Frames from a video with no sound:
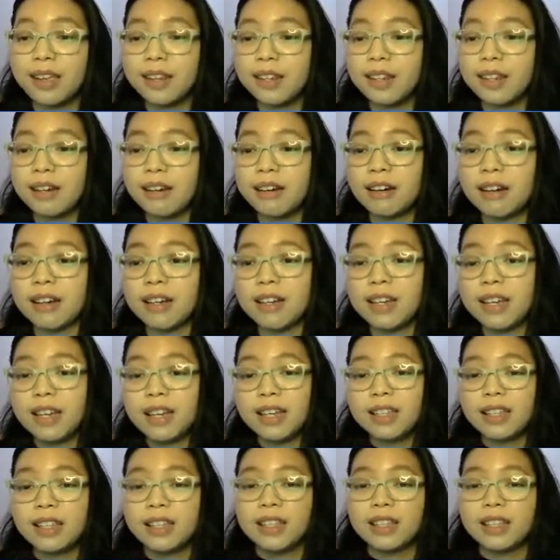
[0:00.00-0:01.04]
And
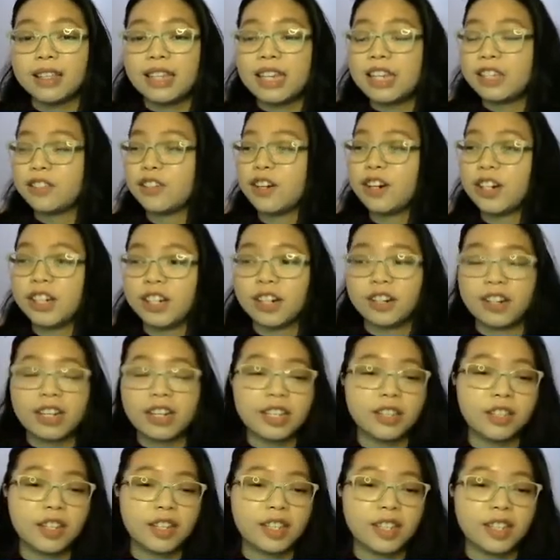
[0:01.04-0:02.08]
these are the
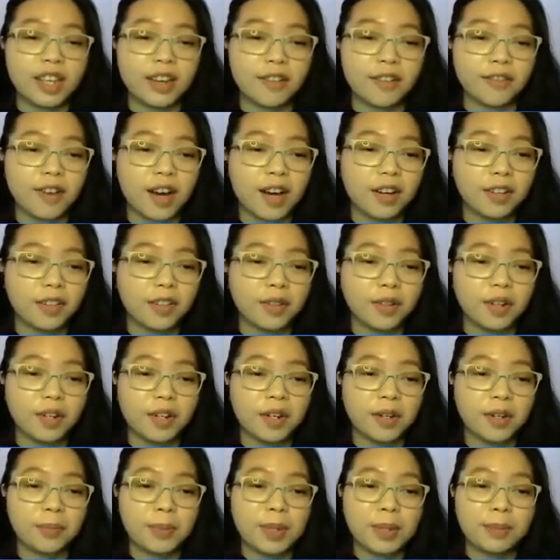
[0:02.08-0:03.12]
reasons I found
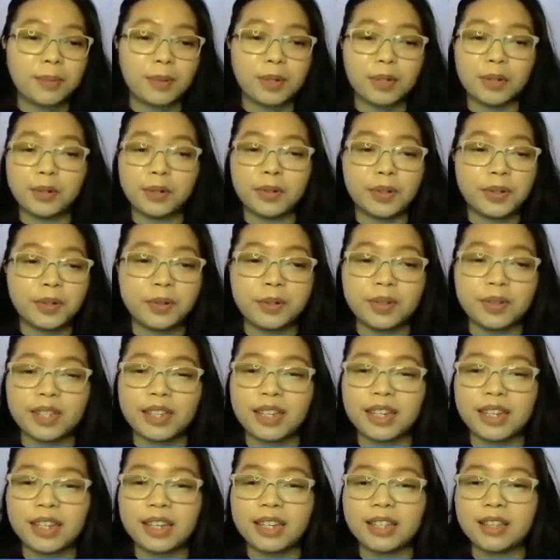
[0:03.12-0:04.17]
people
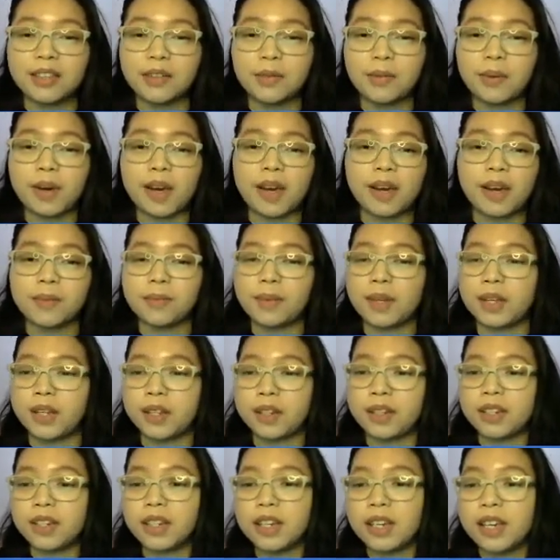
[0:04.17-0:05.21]
using in the web
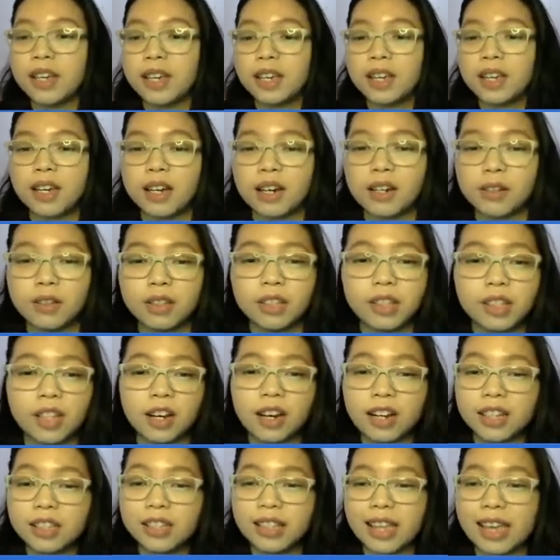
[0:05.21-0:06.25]
and
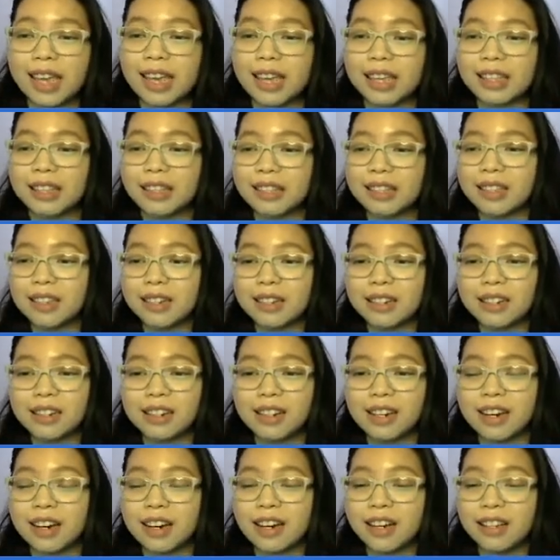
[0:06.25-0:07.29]
not. And
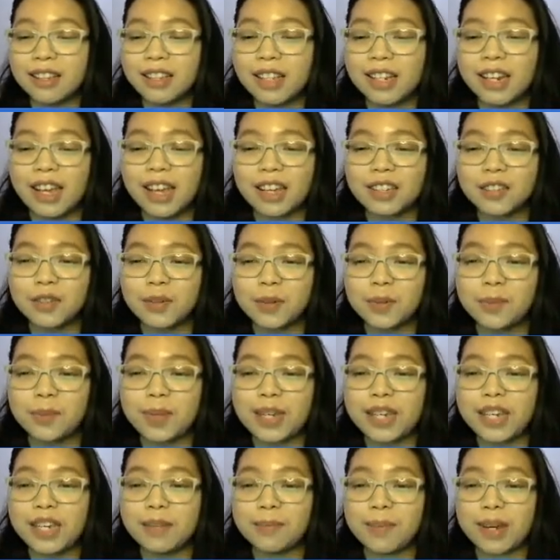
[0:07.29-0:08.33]
the next would
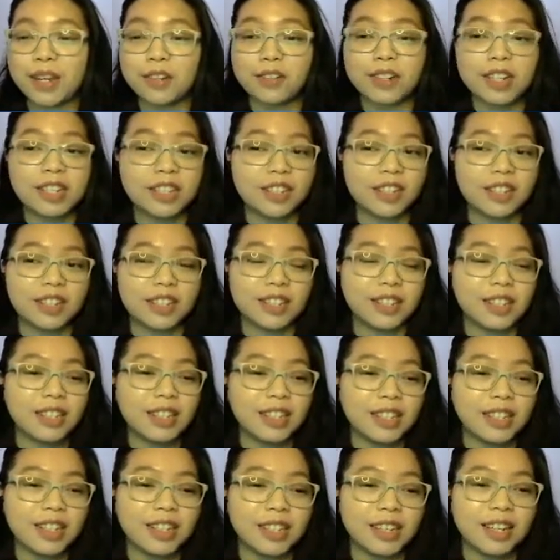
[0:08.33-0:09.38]
be my
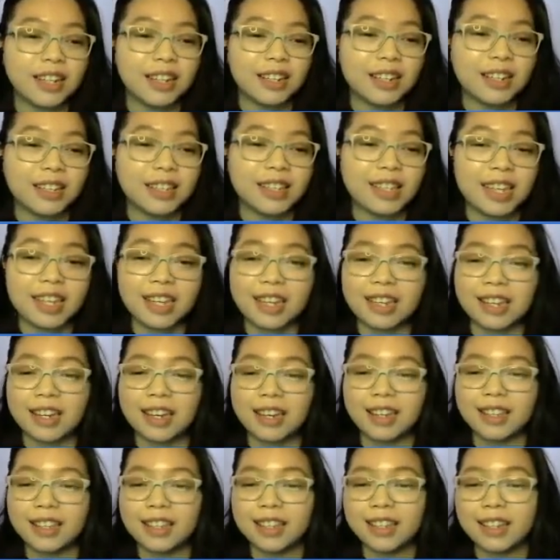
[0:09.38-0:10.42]
reasons taking
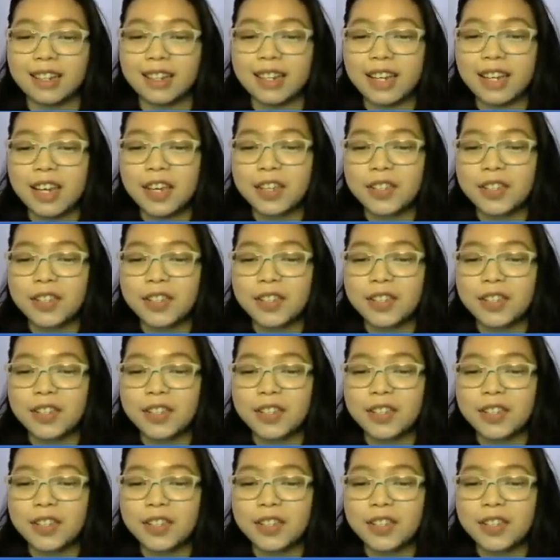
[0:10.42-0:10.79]
it.